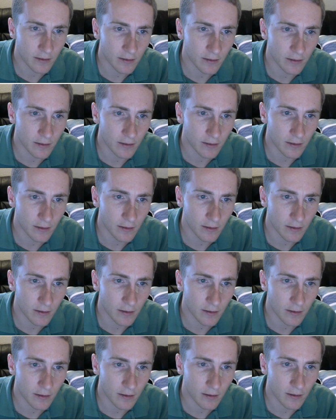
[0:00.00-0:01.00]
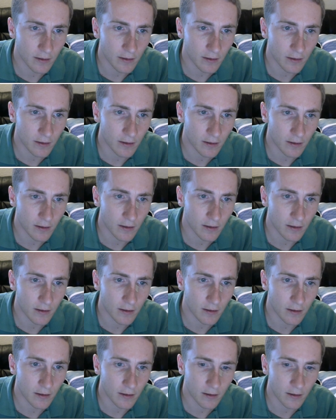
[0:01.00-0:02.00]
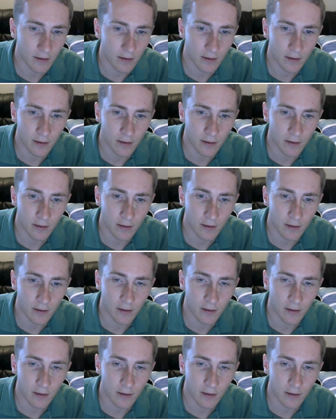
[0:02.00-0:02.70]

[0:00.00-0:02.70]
[no speech]